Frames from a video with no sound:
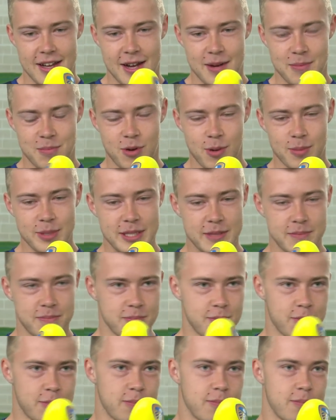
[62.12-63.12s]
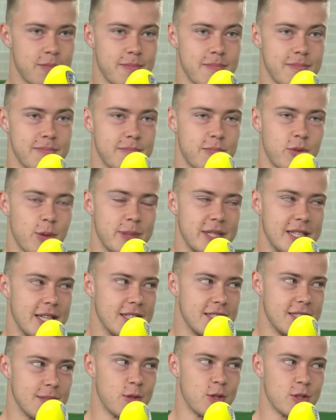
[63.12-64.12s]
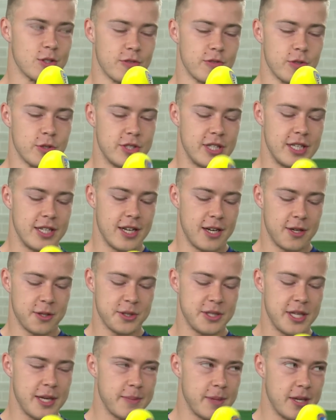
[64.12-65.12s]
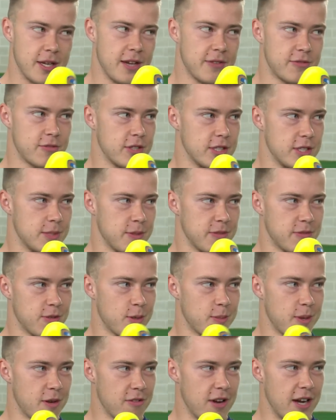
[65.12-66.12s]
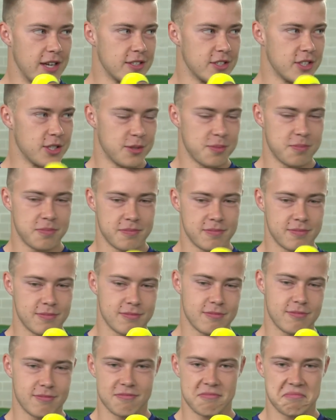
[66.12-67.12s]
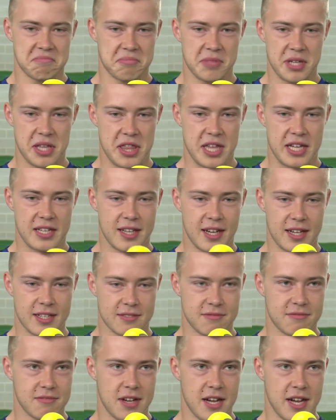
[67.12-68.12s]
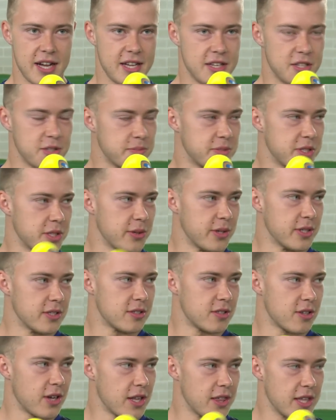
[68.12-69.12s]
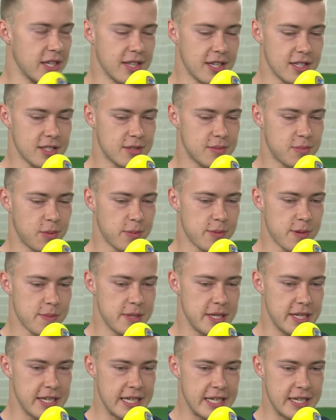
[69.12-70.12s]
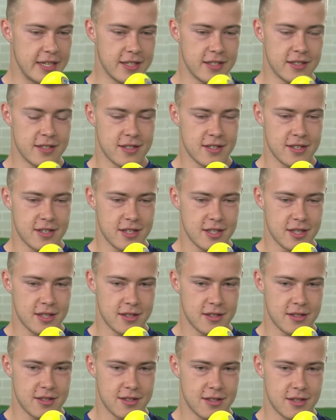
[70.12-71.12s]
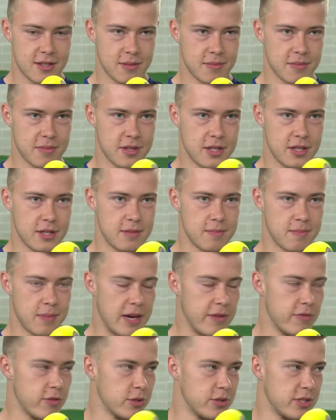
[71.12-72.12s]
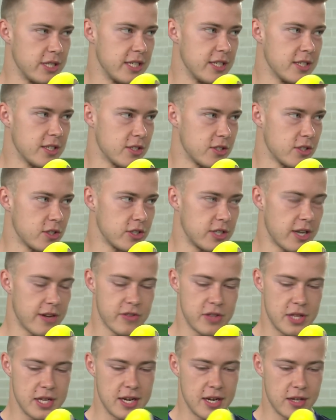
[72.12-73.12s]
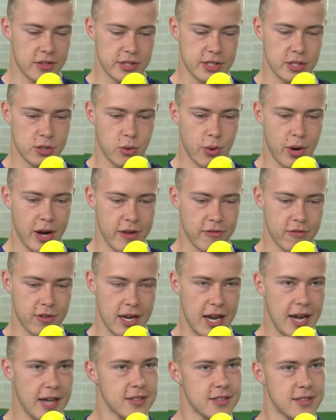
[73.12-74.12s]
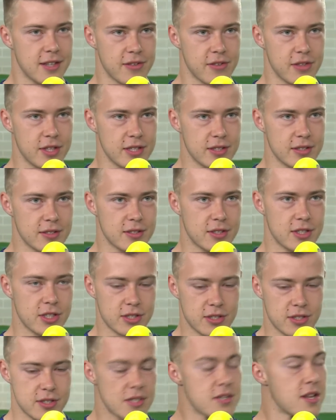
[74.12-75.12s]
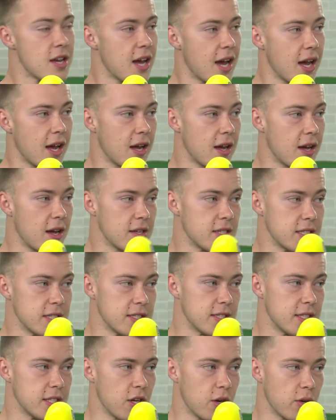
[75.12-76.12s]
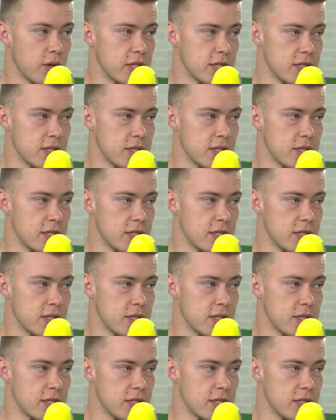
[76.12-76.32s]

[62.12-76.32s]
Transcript: probably, probably class it more as a routine. I always take my left wrist before my right, just a thing that I, I end up doing. So I think that's probably the, my routine as such. Everything yeah. else is quite relaxed, everything's just easy going